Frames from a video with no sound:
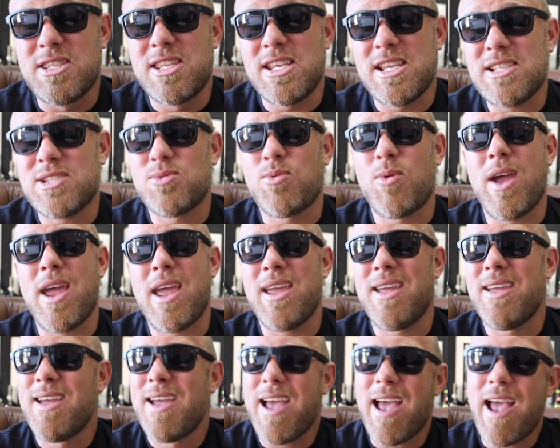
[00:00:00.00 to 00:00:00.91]
This
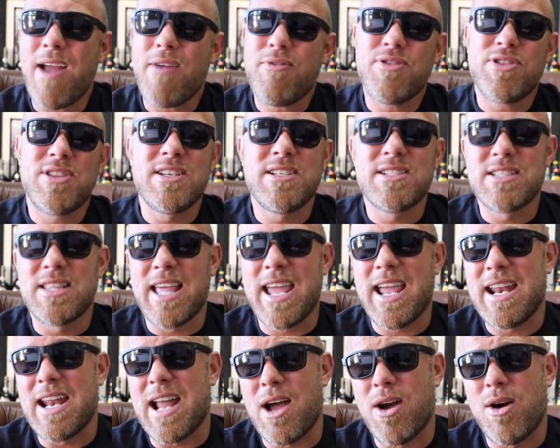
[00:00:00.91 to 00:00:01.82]
way, everything's
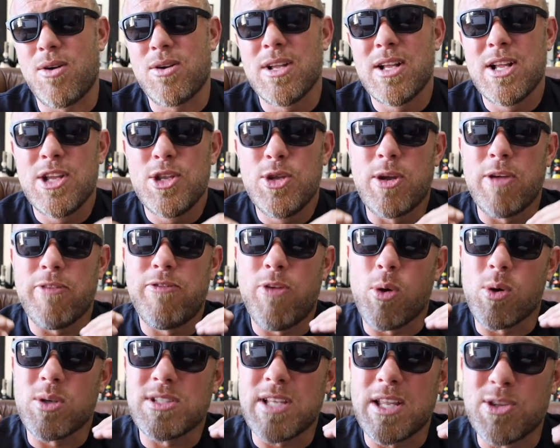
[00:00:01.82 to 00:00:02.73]
laid out. You can
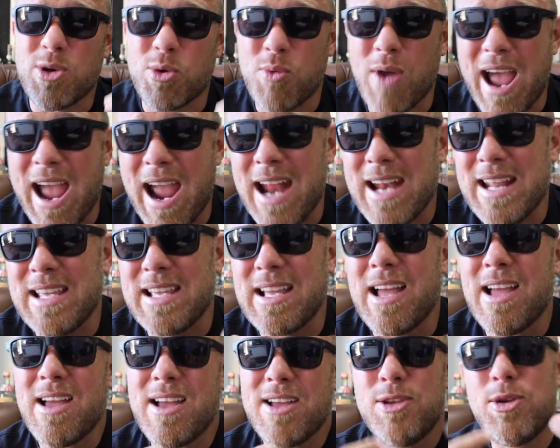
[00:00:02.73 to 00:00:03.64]
focus on the
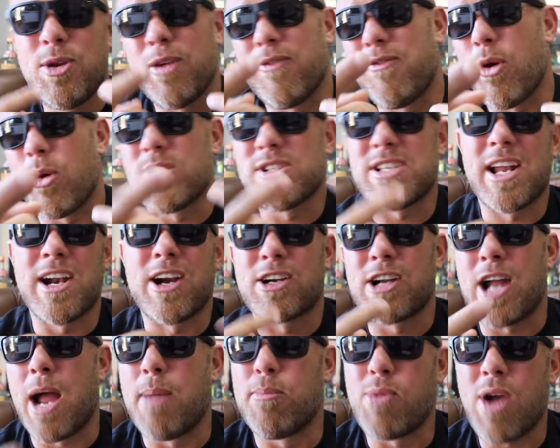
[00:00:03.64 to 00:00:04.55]
riding. You can focus on our
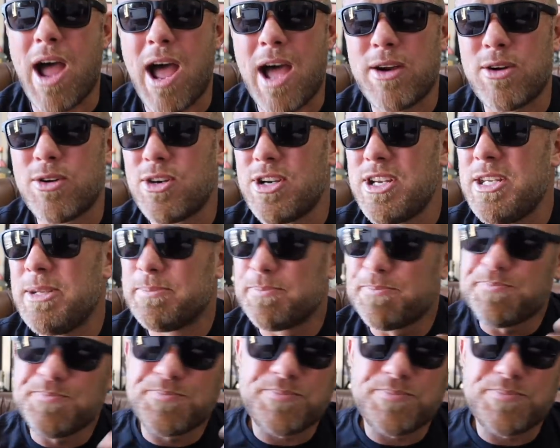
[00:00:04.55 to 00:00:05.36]
camaraderie